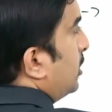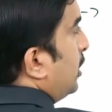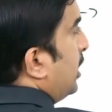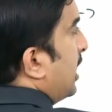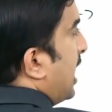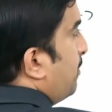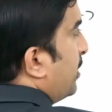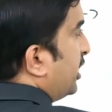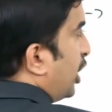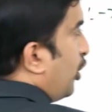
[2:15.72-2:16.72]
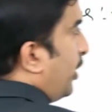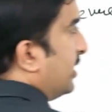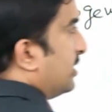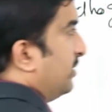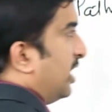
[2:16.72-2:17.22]
In
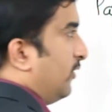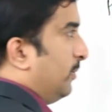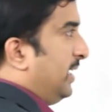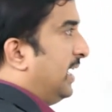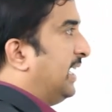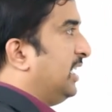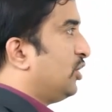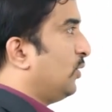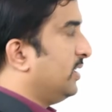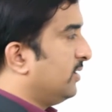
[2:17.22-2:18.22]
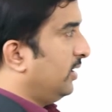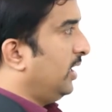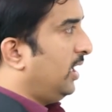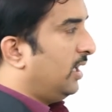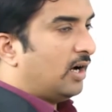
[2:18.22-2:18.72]
hyperthyroidism, there will be an increase in
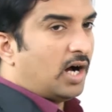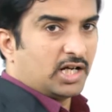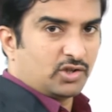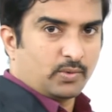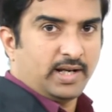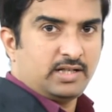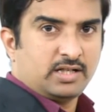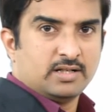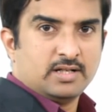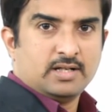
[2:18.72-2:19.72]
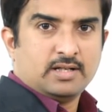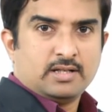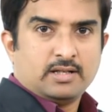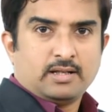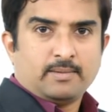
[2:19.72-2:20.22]
the heart rate,
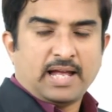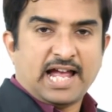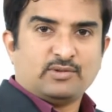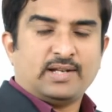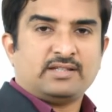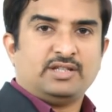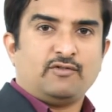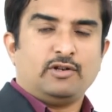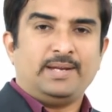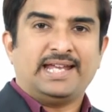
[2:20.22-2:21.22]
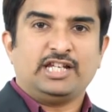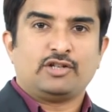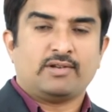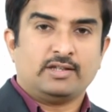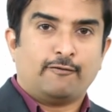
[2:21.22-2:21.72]
as well as there will be an
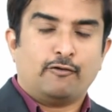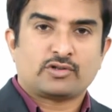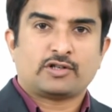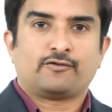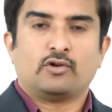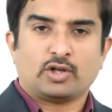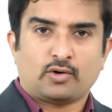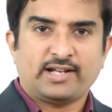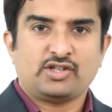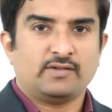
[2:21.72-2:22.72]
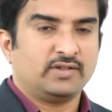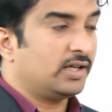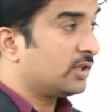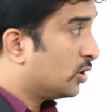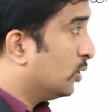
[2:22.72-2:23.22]
increase in the force of contraction of the
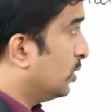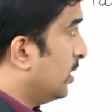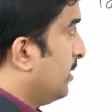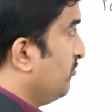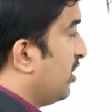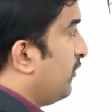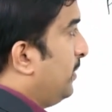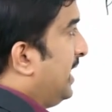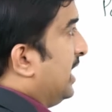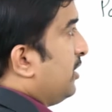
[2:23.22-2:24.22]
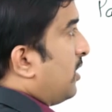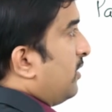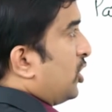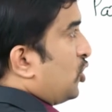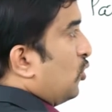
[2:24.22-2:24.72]
heart. So, there will be increase
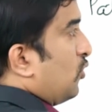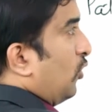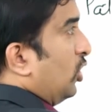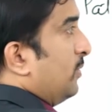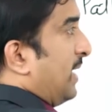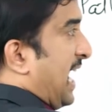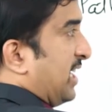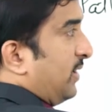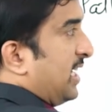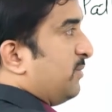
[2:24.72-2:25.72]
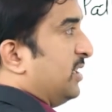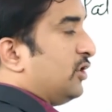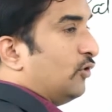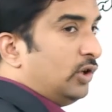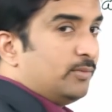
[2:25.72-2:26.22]
in the stroke volume as well as minute
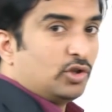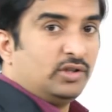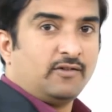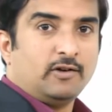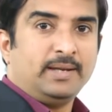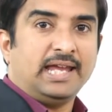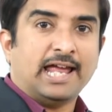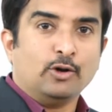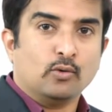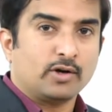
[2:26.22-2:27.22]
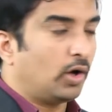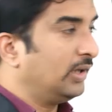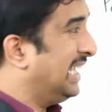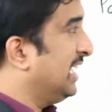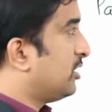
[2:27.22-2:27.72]
volume. So, there will be an
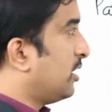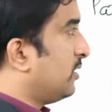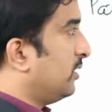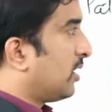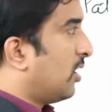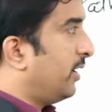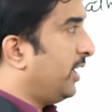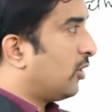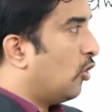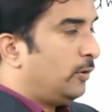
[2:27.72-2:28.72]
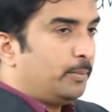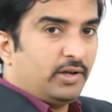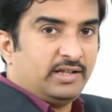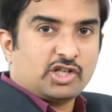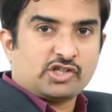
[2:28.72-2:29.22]
overall increase in the cardiac output
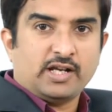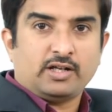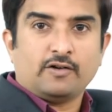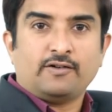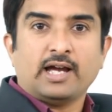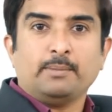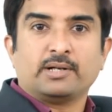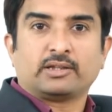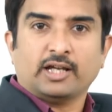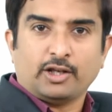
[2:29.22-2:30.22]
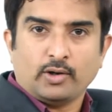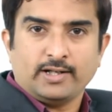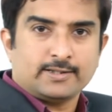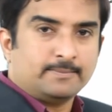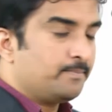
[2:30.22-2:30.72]
in the state of
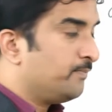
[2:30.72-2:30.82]
hyperthyroidism.